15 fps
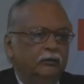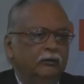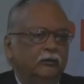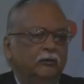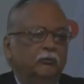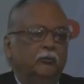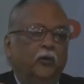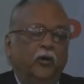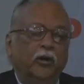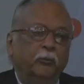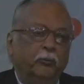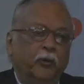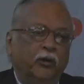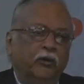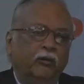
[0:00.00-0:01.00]
More
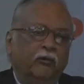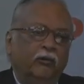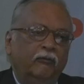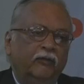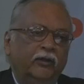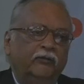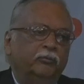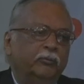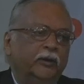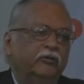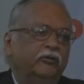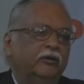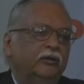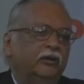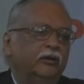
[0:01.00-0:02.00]
important, always
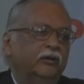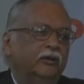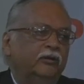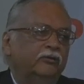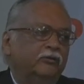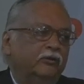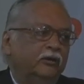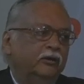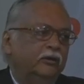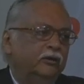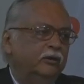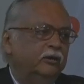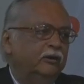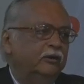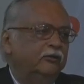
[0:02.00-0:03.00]
mention that the history
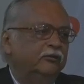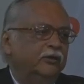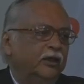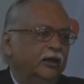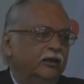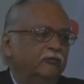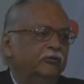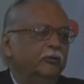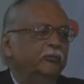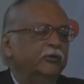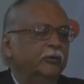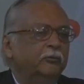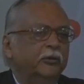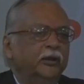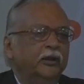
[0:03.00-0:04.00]
is taken from
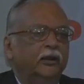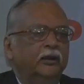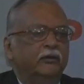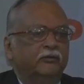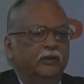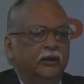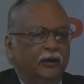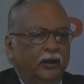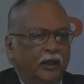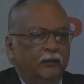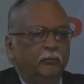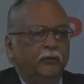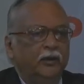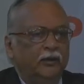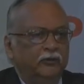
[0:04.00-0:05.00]
somebody, it's a
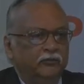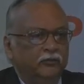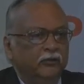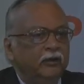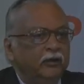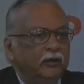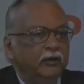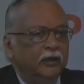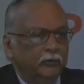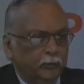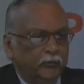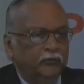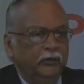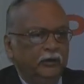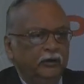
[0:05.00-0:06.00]
reliable history,
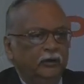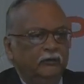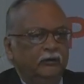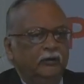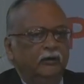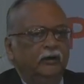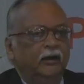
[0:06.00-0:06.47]
especially in the heart